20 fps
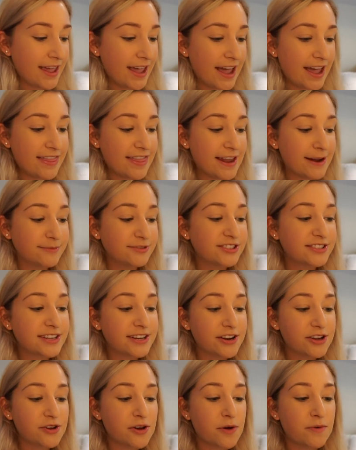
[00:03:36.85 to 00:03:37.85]
And then I'm just
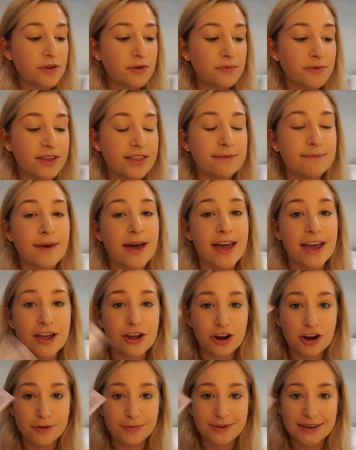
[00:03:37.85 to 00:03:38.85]
going to go in with
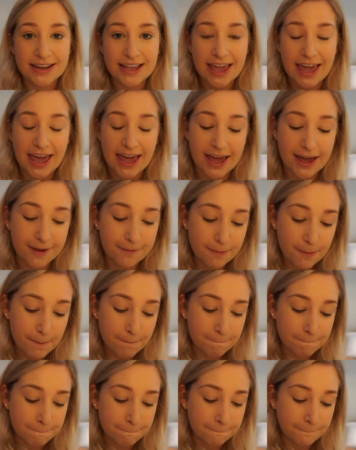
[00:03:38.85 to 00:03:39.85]
my Urban Decay
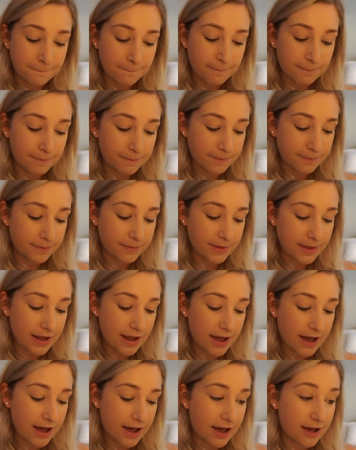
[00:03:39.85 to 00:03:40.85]

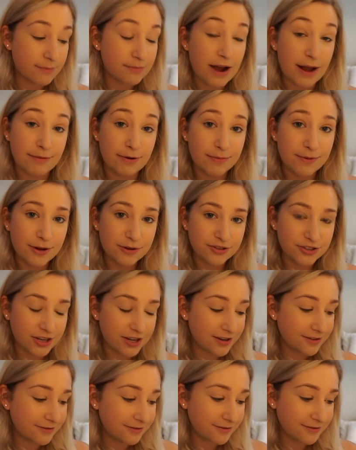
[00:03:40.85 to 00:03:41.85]
primer
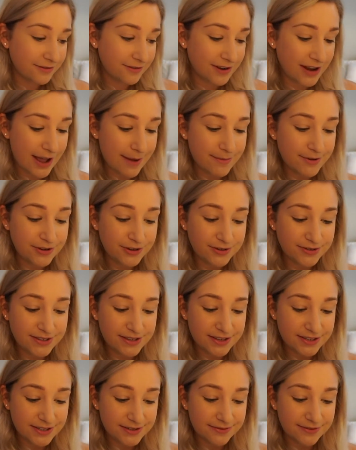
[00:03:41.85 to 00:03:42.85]
potion. I've been
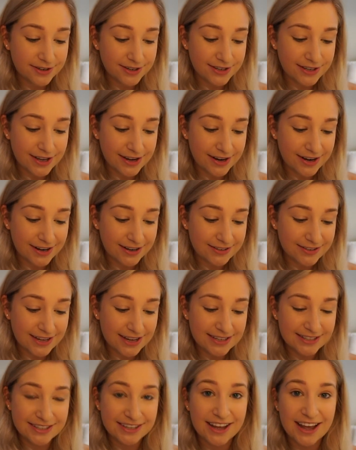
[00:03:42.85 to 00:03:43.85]
using this for years.
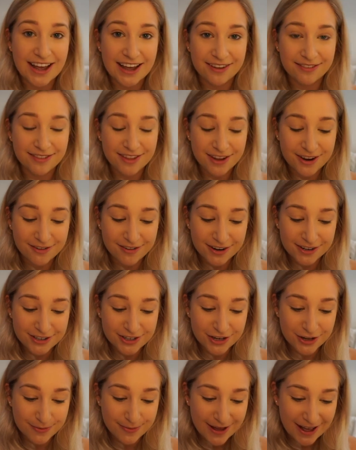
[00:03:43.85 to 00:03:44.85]
I still have the
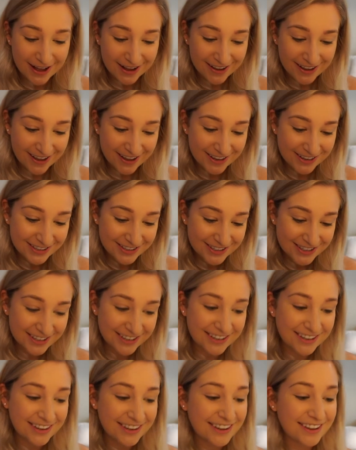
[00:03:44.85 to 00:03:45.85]
original package.
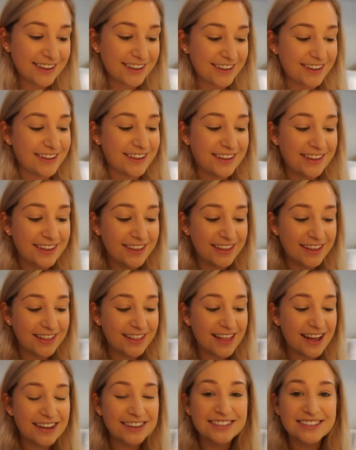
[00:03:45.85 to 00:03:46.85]
It
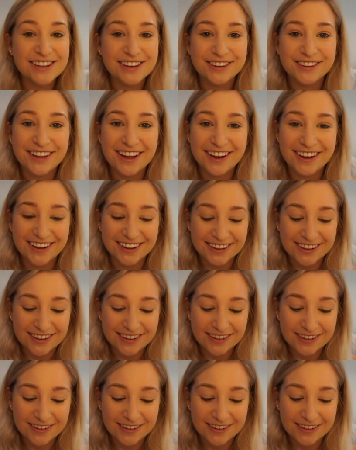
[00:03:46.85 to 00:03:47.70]
lasts so long.